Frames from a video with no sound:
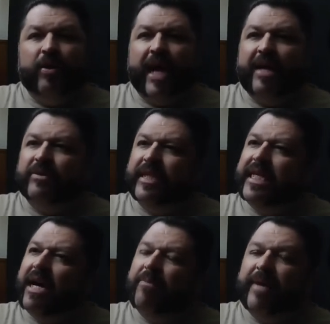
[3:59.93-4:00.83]
And I don't
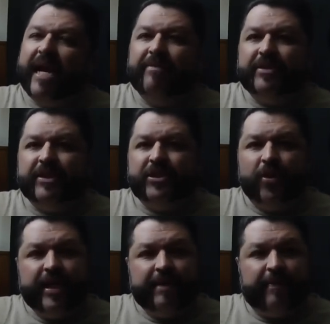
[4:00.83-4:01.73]
think I'd be able to
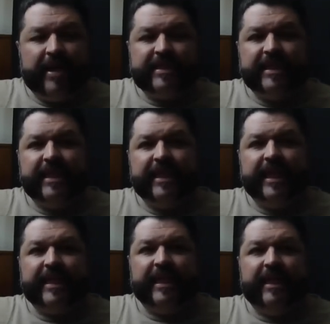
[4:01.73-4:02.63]
join the posse to
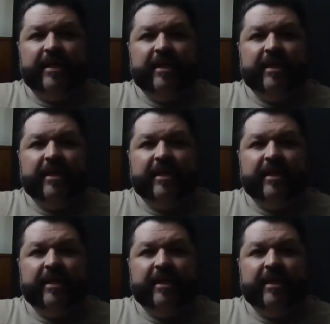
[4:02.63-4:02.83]
get the